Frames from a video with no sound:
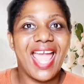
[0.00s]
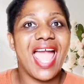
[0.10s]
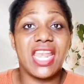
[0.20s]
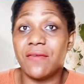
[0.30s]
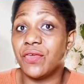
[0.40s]

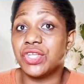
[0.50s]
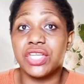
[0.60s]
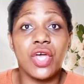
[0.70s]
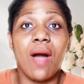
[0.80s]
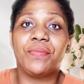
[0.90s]
And if you
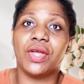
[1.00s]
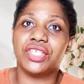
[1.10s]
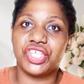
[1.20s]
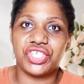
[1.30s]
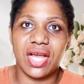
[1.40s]
just hopped
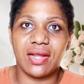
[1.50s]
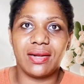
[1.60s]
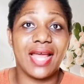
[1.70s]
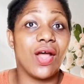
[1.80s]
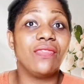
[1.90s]
on this
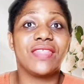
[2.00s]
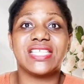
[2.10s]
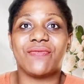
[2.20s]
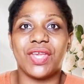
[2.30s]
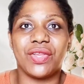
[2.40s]
channel and on
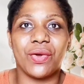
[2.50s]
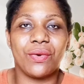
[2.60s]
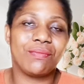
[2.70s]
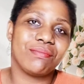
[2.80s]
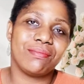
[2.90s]
this
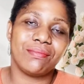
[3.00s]
video,